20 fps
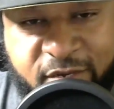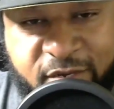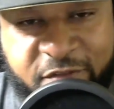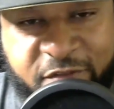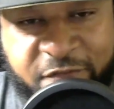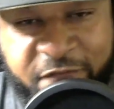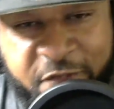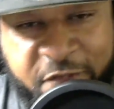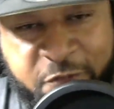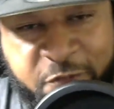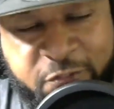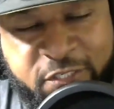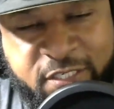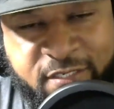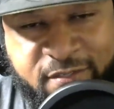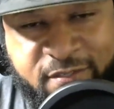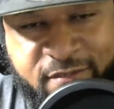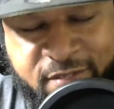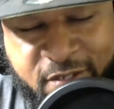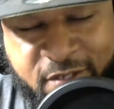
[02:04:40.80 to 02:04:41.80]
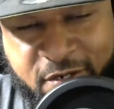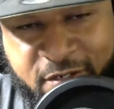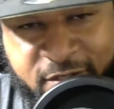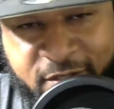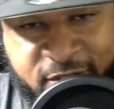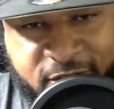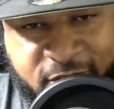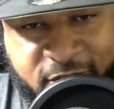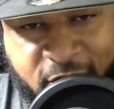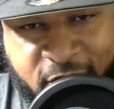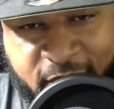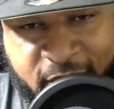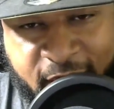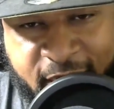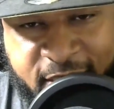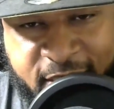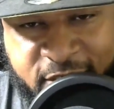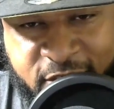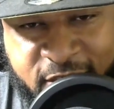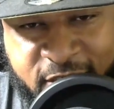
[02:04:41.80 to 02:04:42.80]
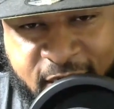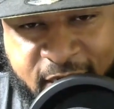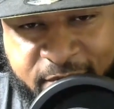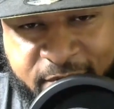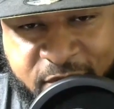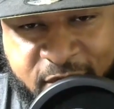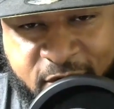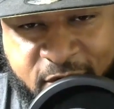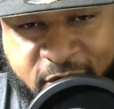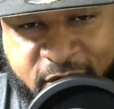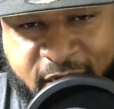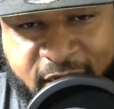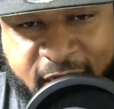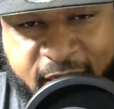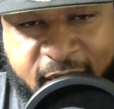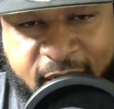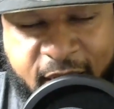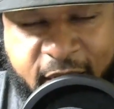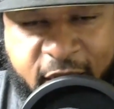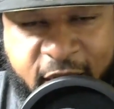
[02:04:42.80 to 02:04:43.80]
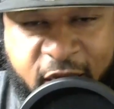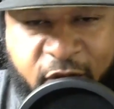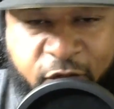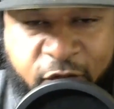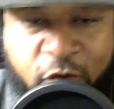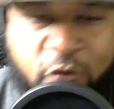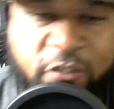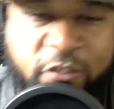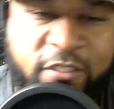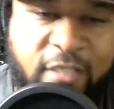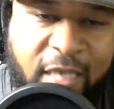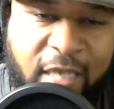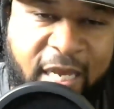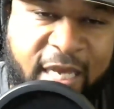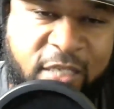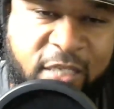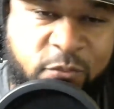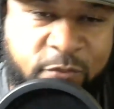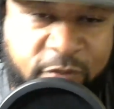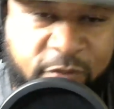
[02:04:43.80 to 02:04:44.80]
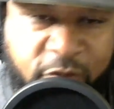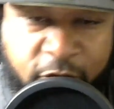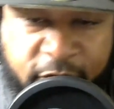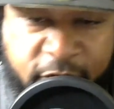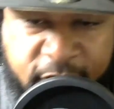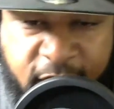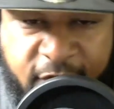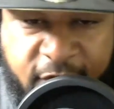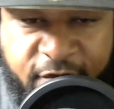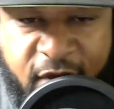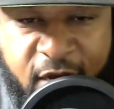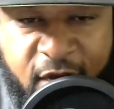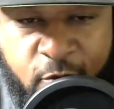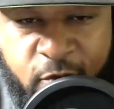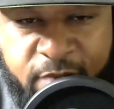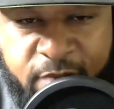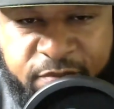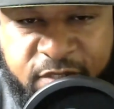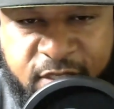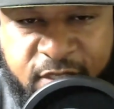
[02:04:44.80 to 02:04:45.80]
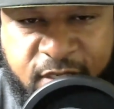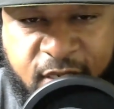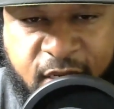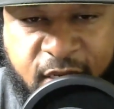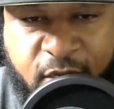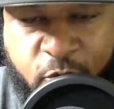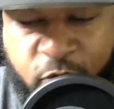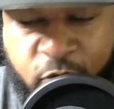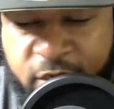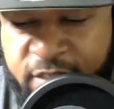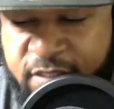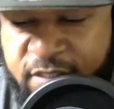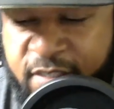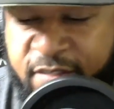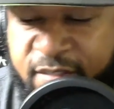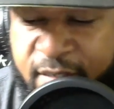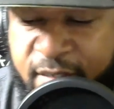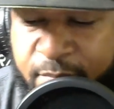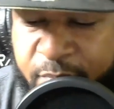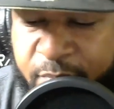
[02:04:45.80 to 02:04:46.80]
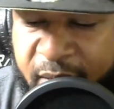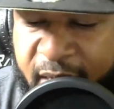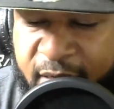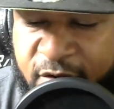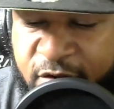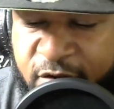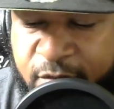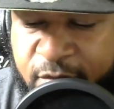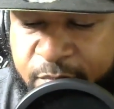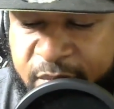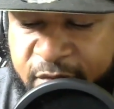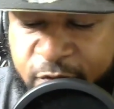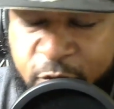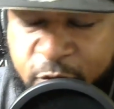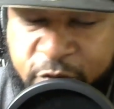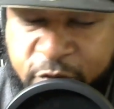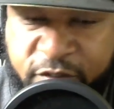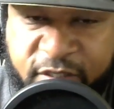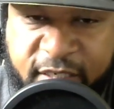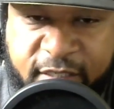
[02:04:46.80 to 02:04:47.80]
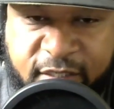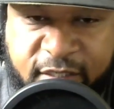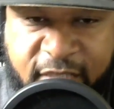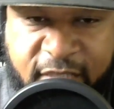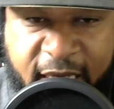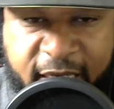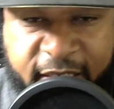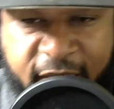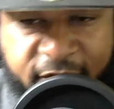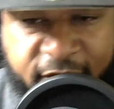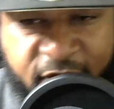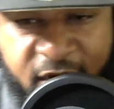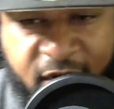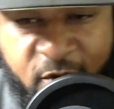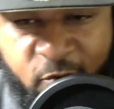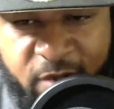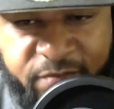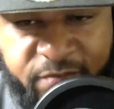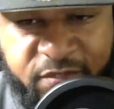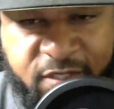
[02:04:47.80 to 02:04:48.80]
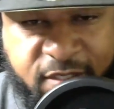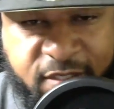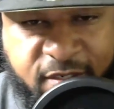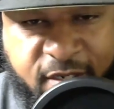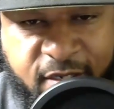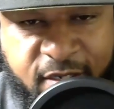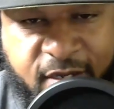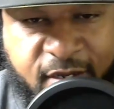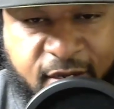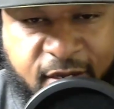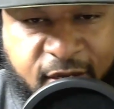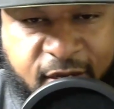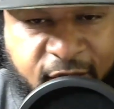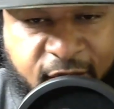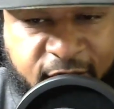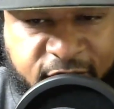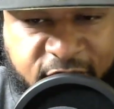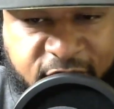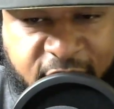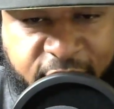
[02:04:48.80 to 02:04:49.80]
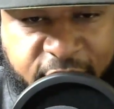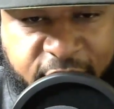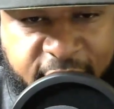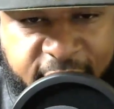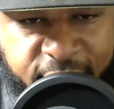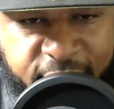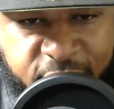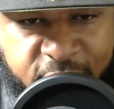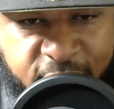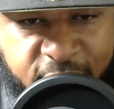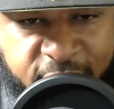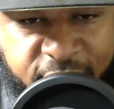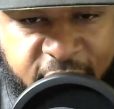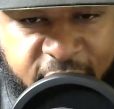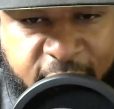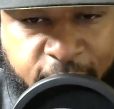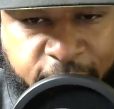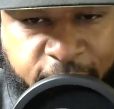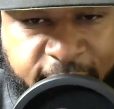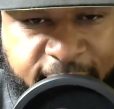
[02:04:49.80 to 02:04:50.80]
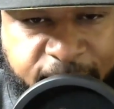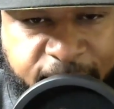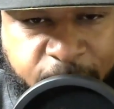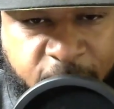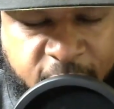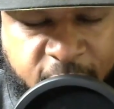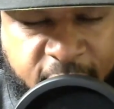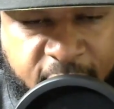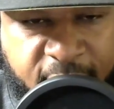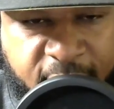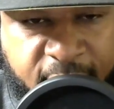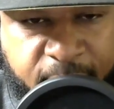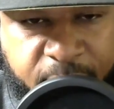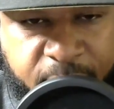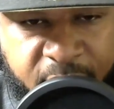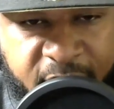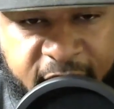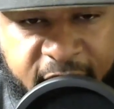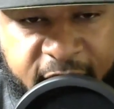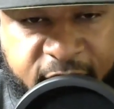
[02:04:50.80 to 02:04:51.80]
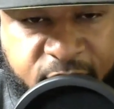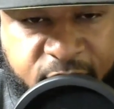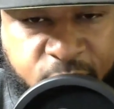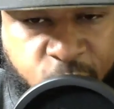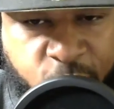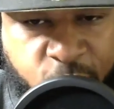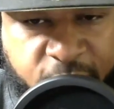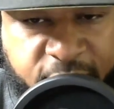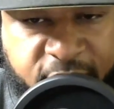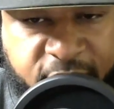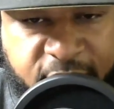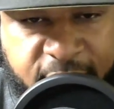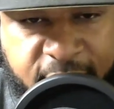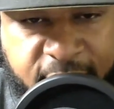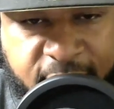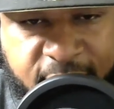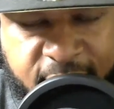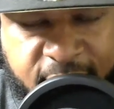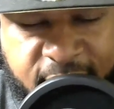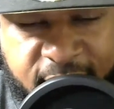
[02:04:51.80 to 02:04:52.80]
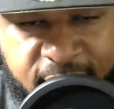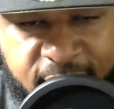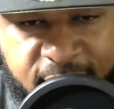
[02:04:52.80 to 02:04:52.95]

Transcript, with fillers: of the future thoughts. Y'all guys chimed in on that. And, of course, the last one is, of course, Kayvon Webster. What is his impact going to be? Of course, Saints signed Kayvon Webster, 7-8 year veteran, played with the